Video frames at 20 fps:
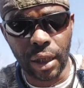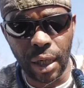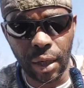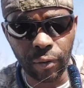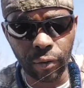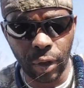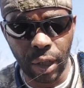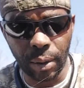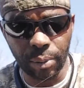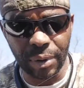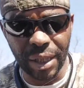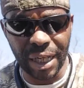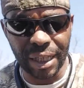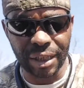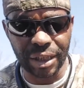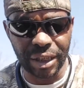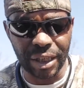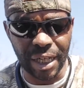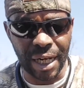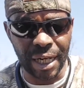cover up
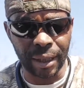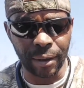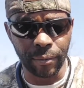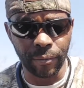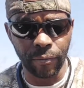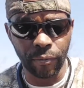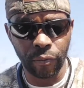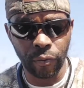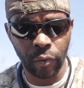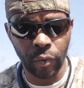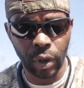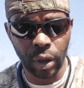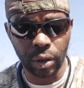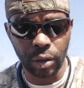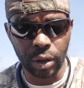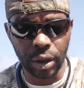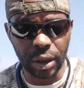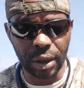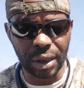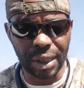that shank,
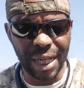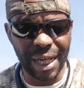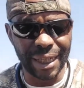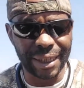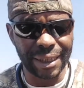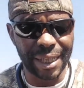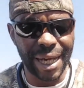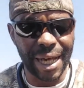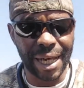just like